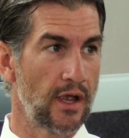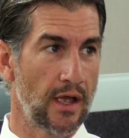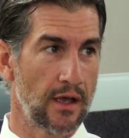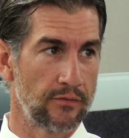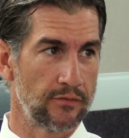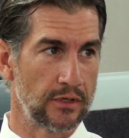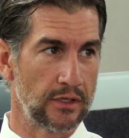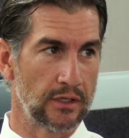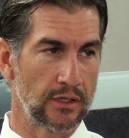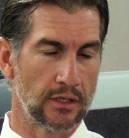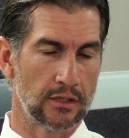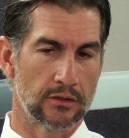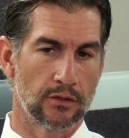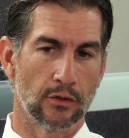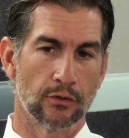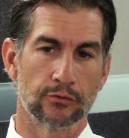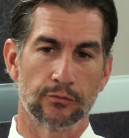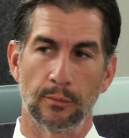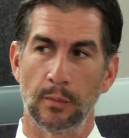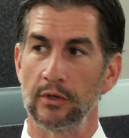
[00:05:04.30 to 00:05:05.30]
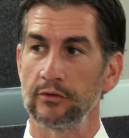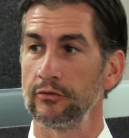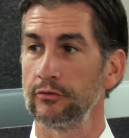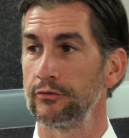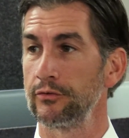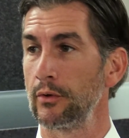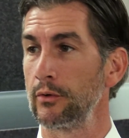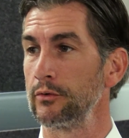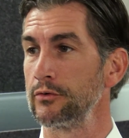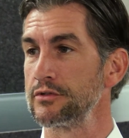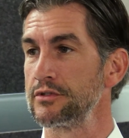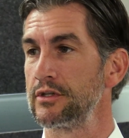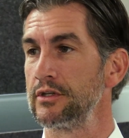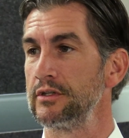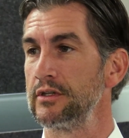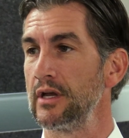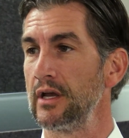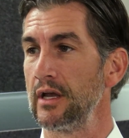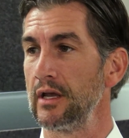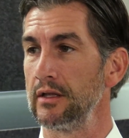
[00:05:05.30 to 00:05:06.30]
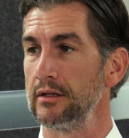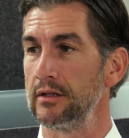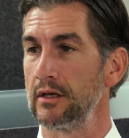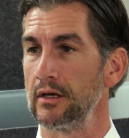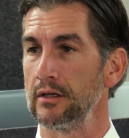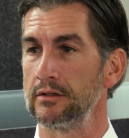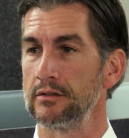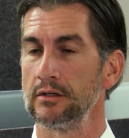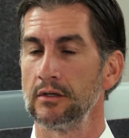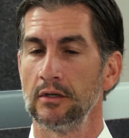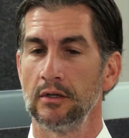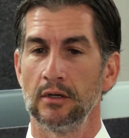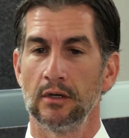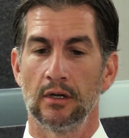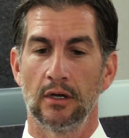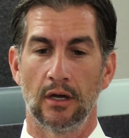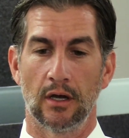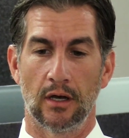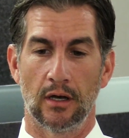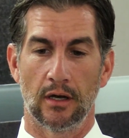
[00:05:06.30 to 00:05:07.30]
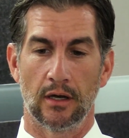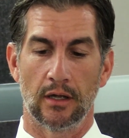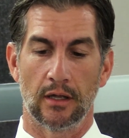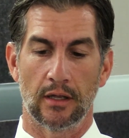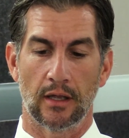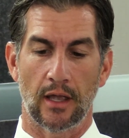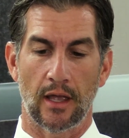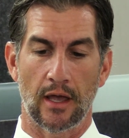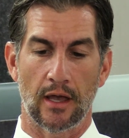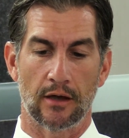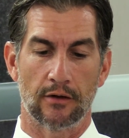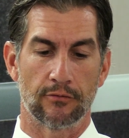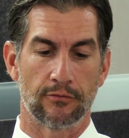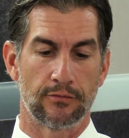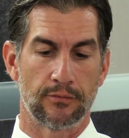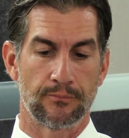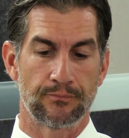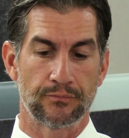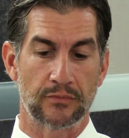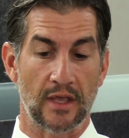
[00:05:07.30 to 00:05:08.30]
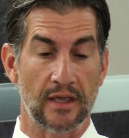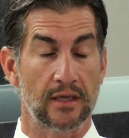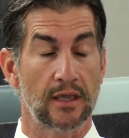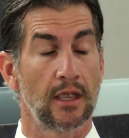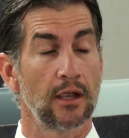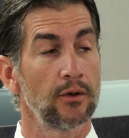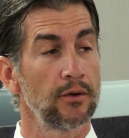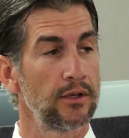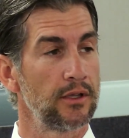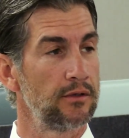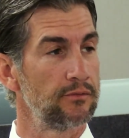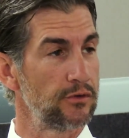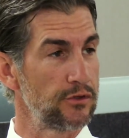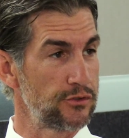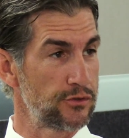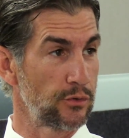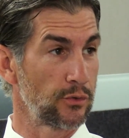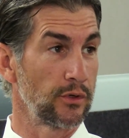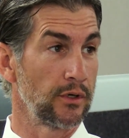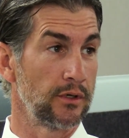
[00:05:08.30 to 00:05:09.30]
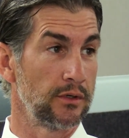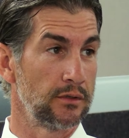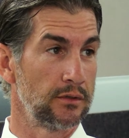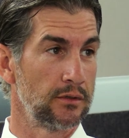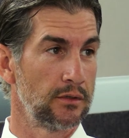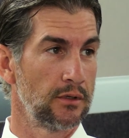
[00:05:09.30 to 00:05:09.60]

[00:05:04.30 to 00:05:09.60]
having, and those business owners today that have that carry inventory,